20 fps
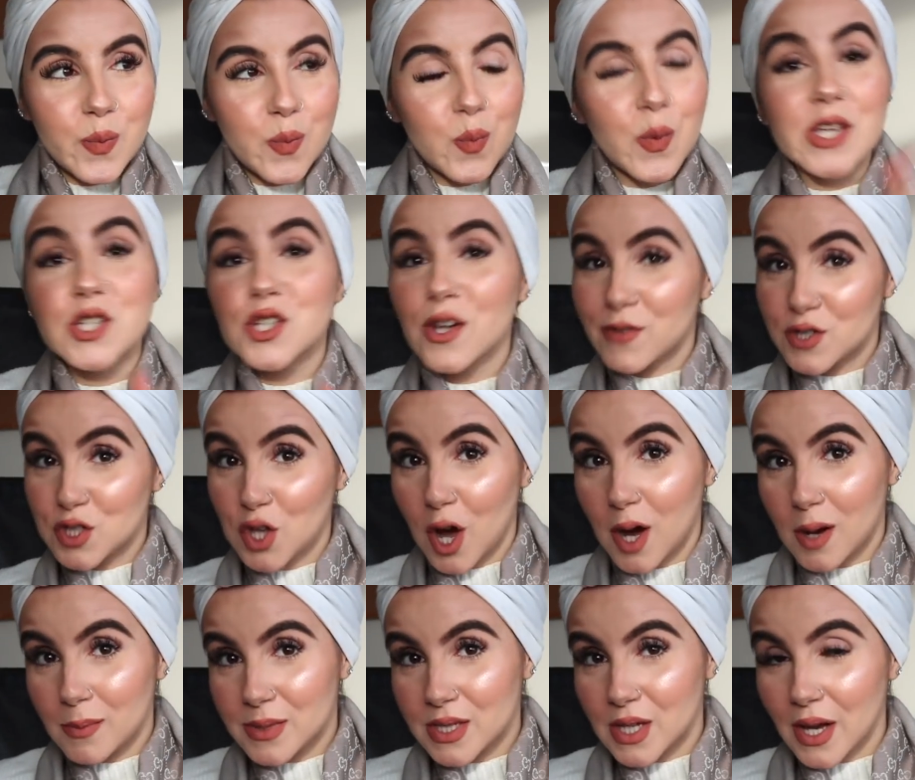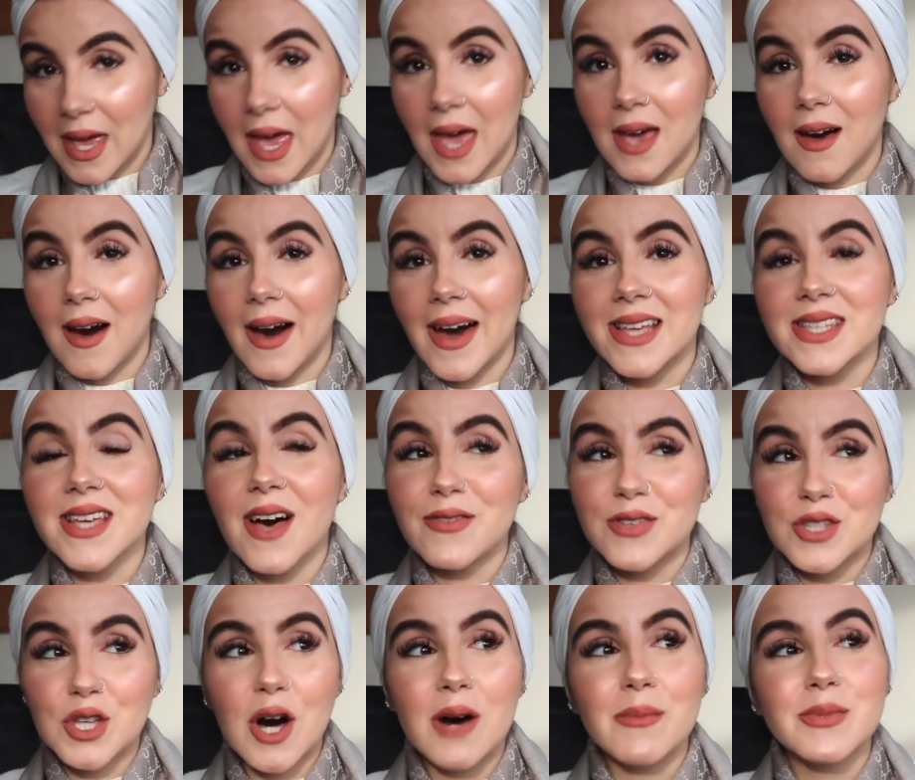which I've stopped. Okay guys, I've
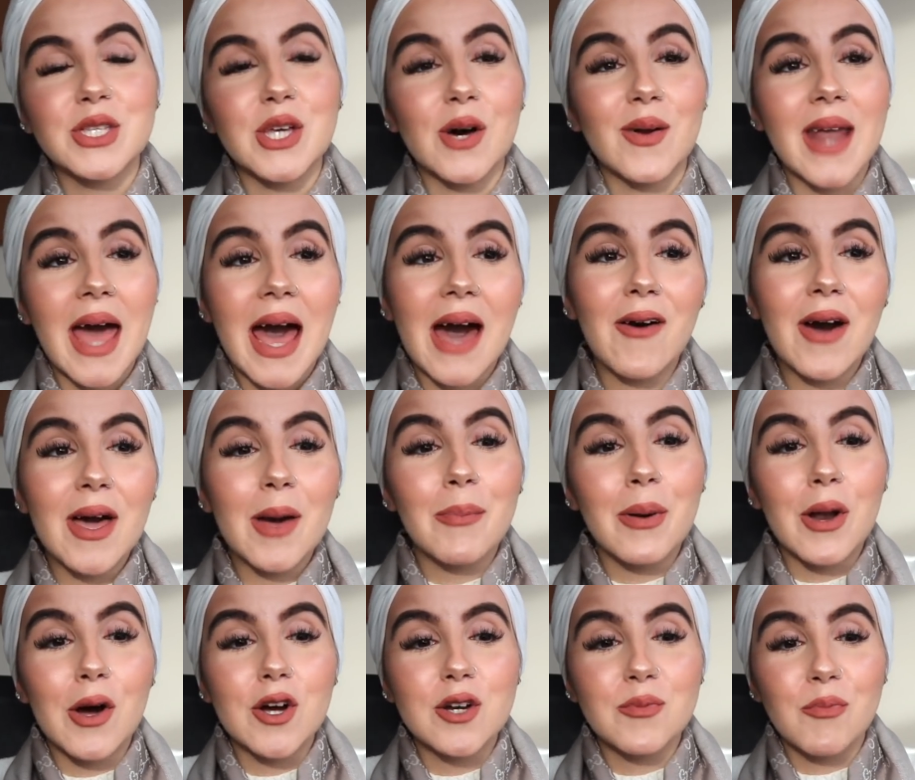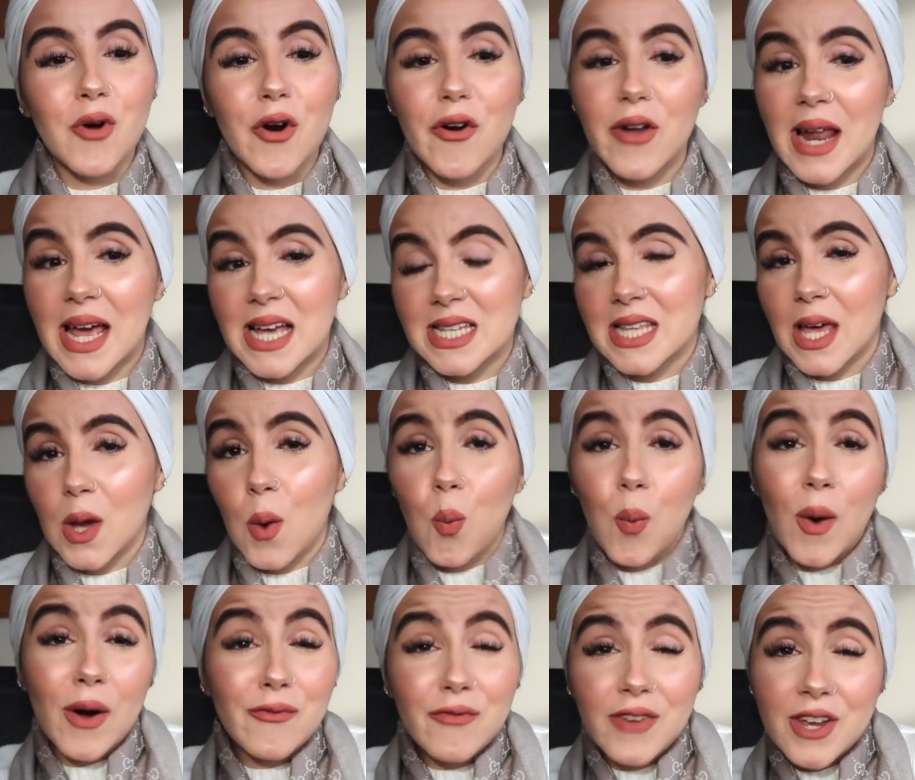stopped. So now I upload more or less like
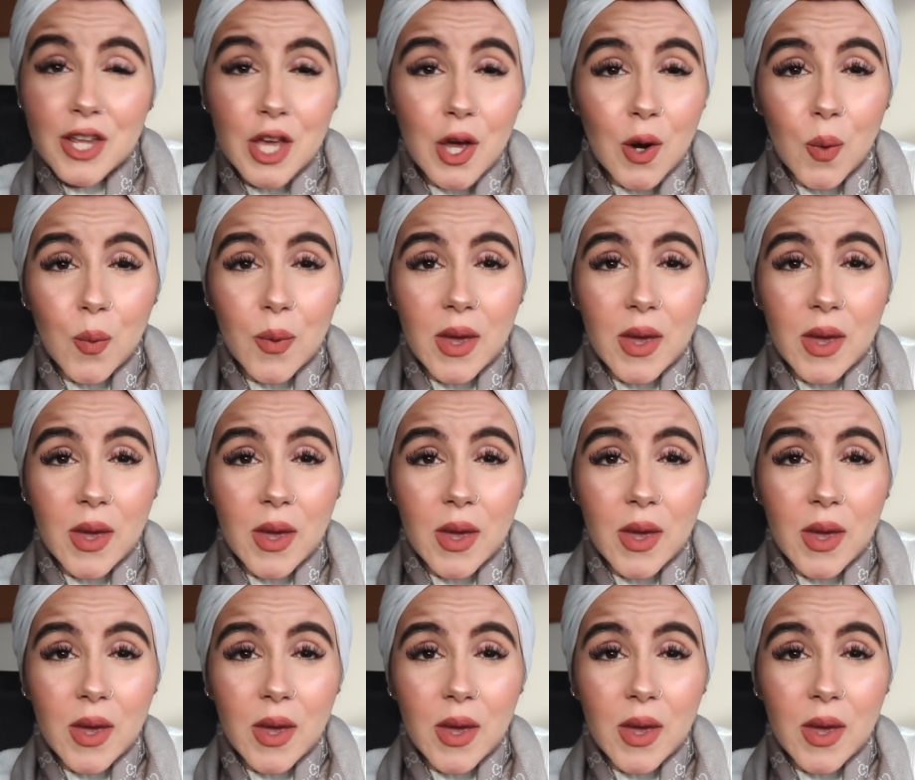1 video a